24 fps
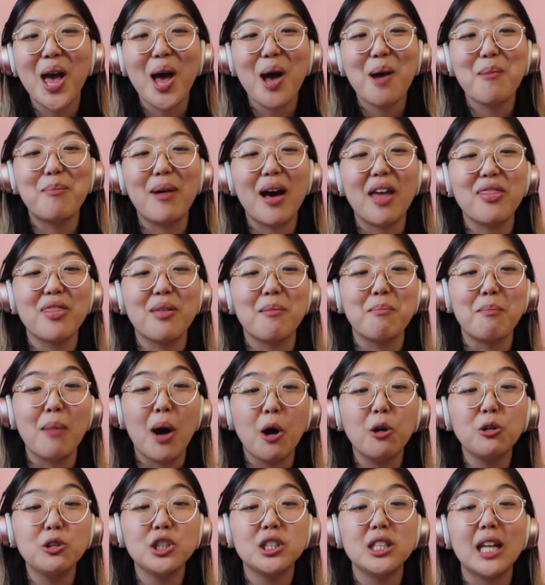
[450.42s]
But the
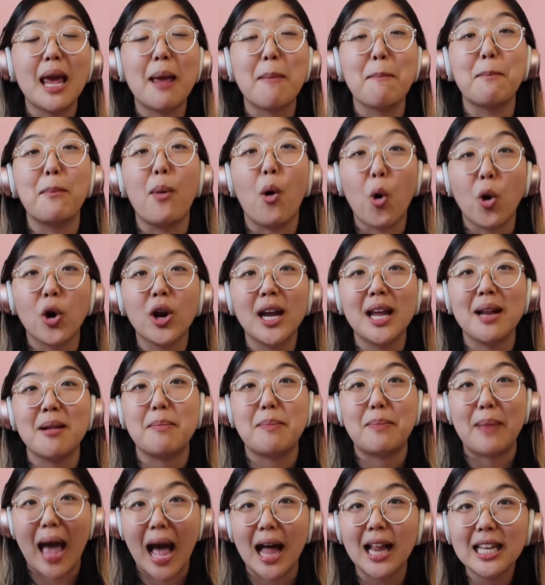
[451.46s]
most
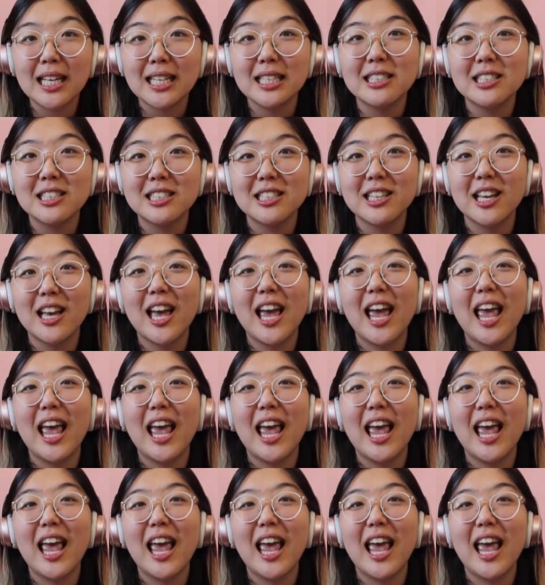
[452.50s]
important balance